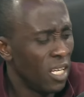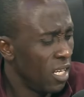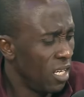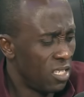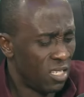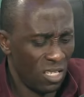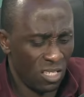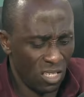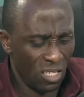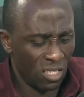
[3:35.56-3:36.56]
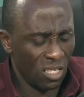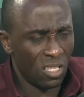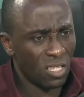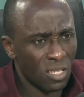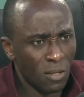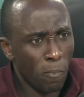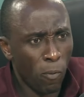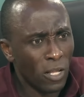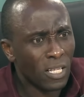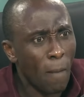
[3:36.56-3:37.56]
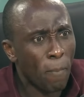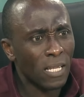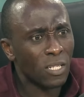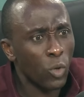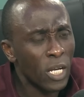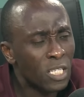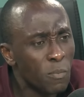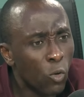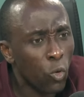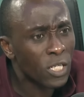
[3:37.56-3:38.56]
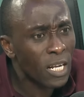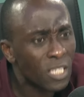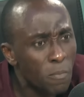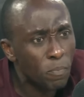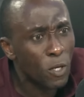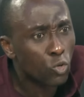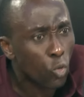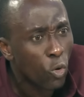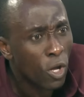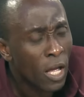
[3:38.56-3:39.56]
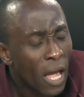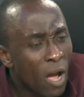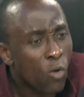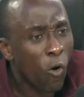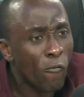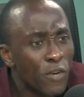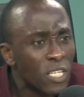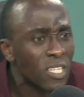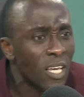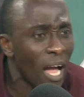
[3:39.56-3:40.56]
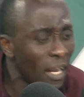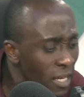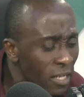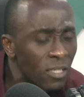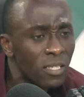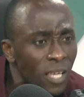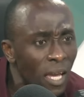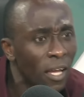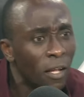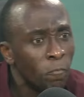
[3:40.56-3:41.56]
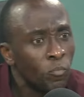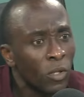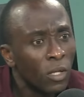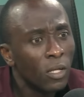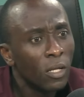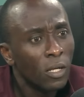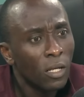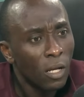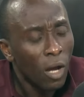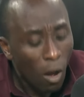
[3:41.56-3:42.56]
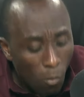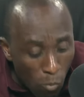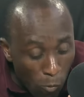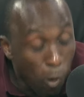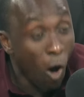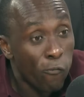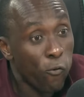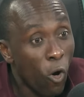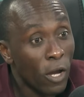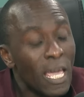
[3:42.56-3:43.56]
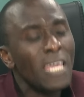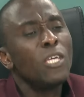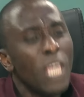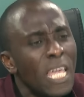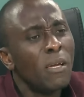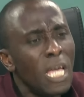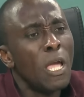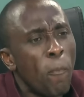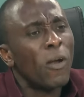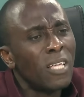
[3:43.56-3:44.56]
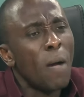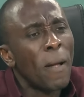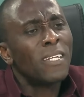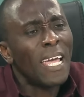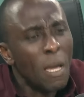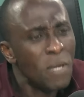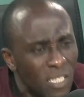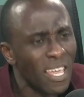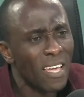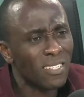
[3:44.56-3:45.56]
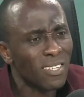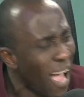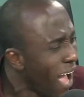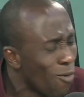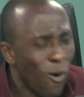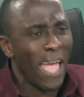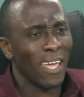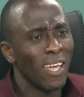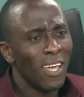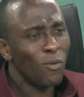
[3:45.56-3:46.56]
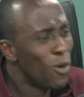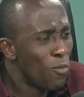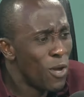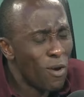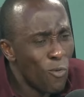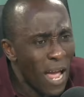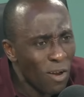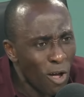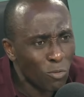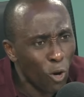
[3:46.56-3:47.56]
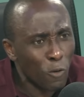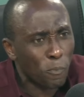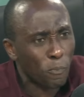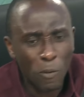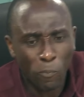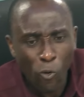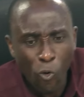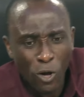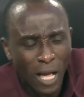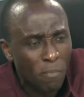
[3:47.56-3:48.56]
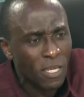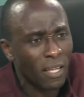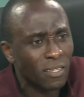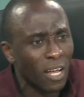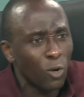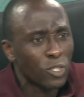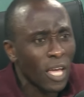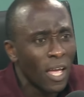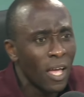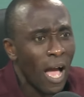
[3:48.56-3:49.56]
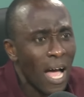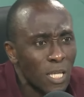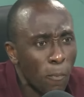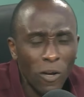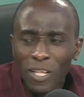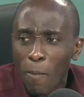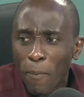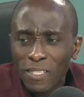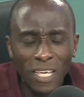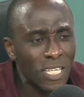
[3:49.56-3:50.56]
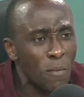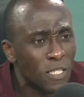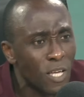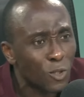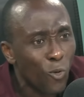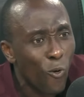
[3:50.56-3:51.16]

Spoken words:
is a political party we intimi ko jina simpie so and convince Ghanaians say Mubofo, yeah, political party, yeah, mistakes. Ah, why? We are not those people who come here and tell you, say, as a political party, yeah, mistakes.